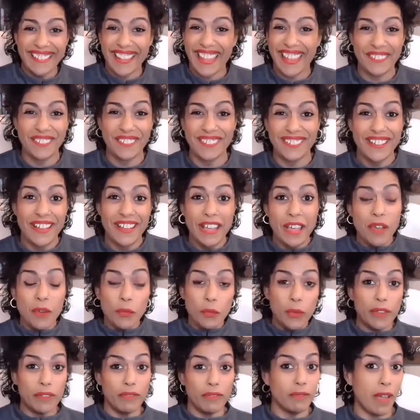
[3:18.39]
Like
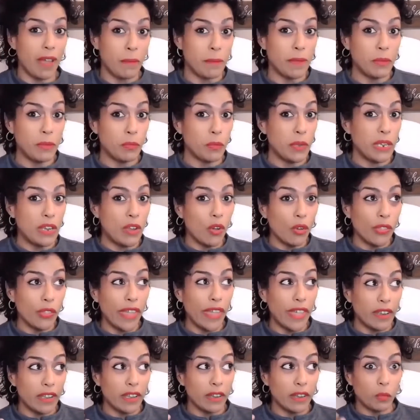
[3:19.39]
we know
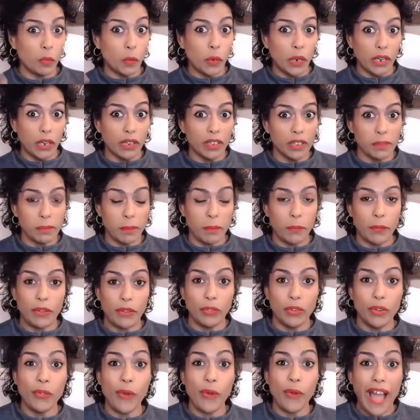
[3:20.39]
that it works, but we
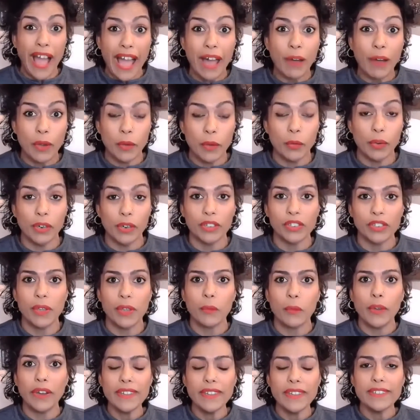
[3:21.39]
don't know how it works. So I
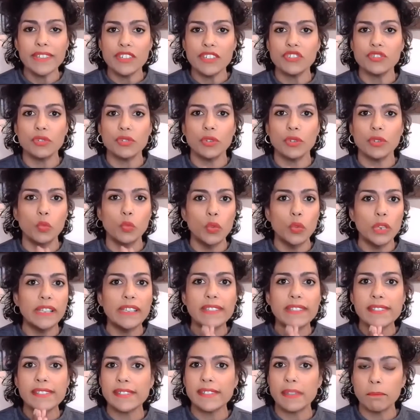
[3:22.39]
want to teach you a really
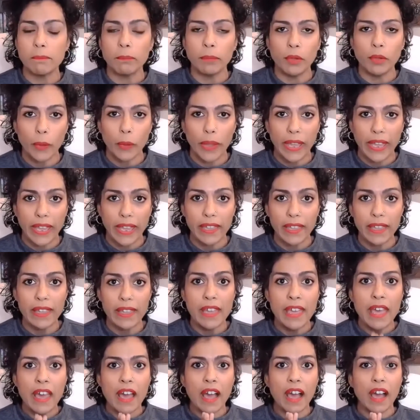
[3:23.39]
simple way
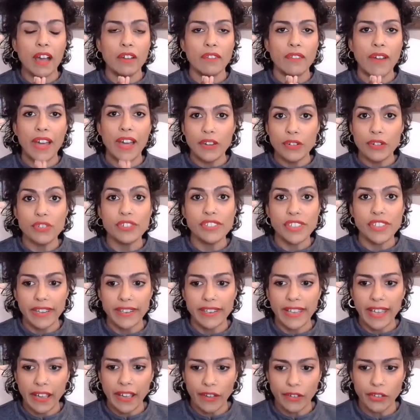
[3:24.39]
of
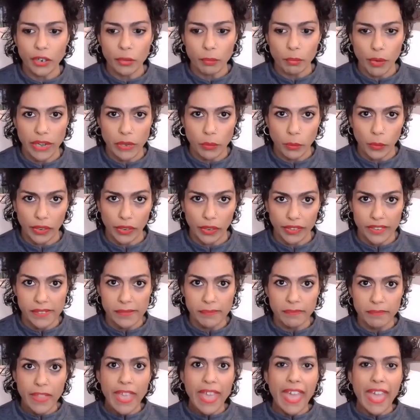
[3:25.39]
understanding how your brain works.